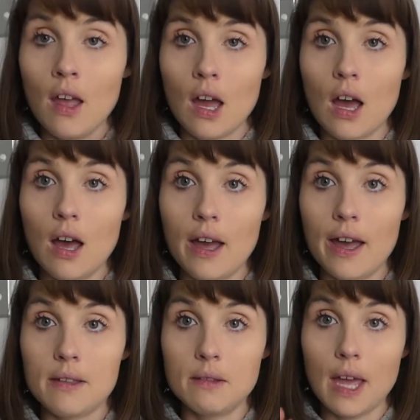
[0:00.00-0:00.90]

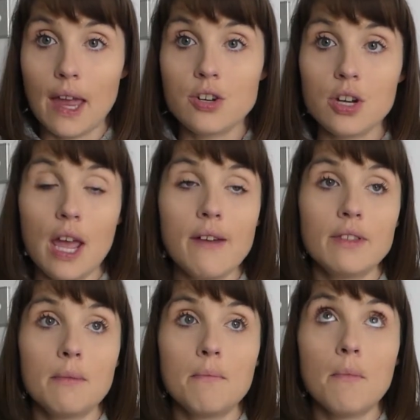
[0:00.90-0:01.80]
the agent I
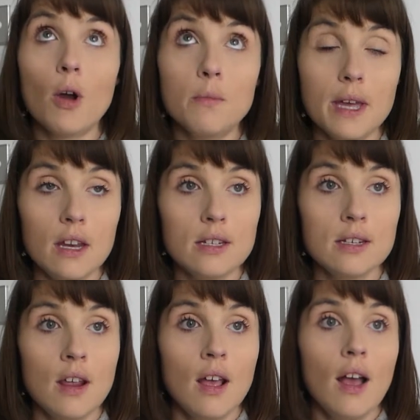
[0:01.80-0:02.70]
have at the
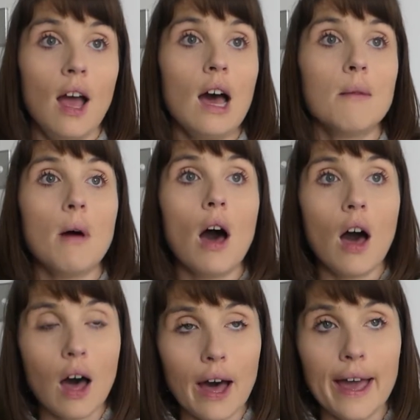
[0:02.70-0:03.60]
moment,
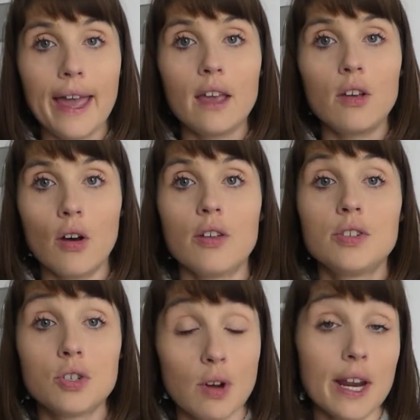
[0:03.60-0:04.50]
I got
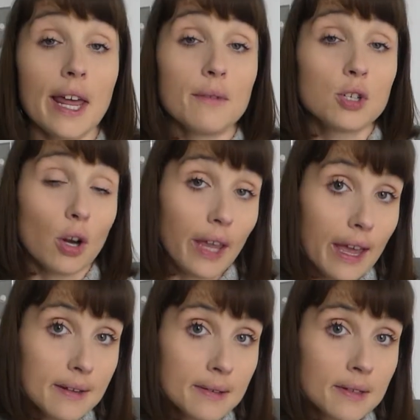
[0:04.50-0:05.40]
straight out of
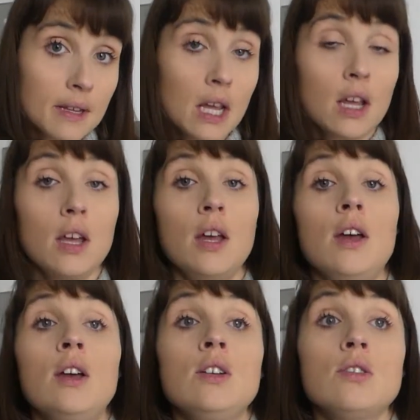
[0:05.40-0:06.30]
Showcase,
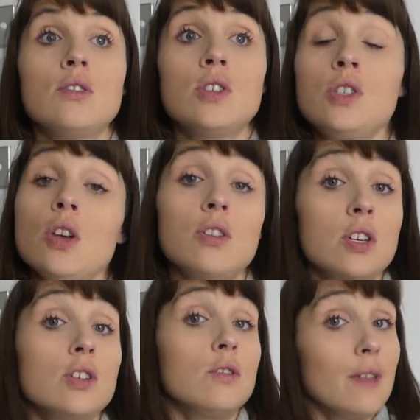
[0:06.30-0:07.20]
so you
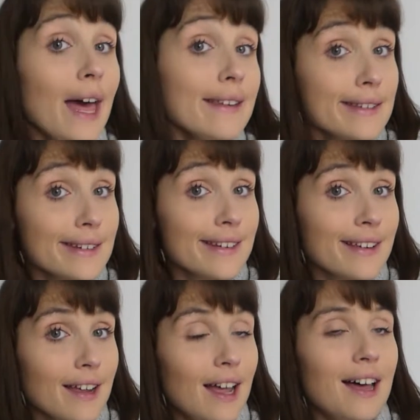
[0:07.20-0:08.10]
can do that.
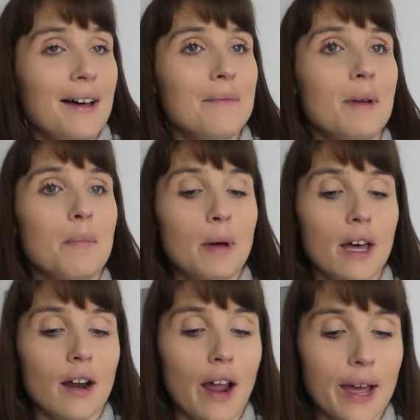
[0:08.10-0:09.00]

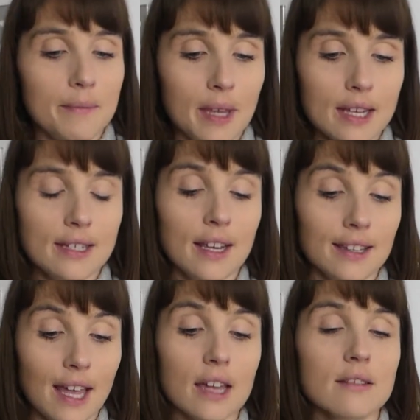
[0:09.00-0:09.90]
But I'm
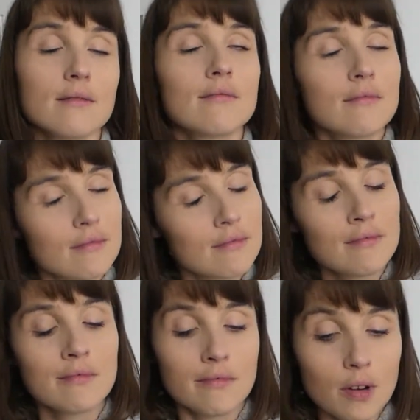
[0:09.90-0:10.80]
guessing that
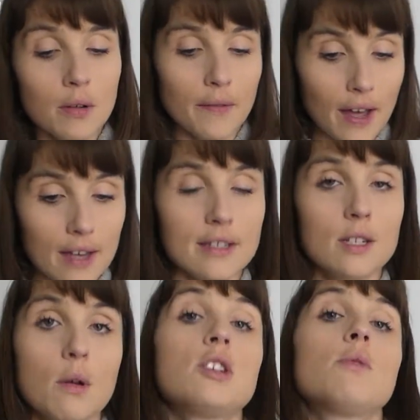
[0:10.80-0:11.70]
whoever asked
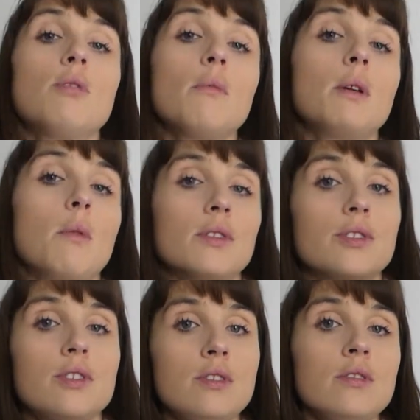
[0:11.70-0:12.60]
this question probably wants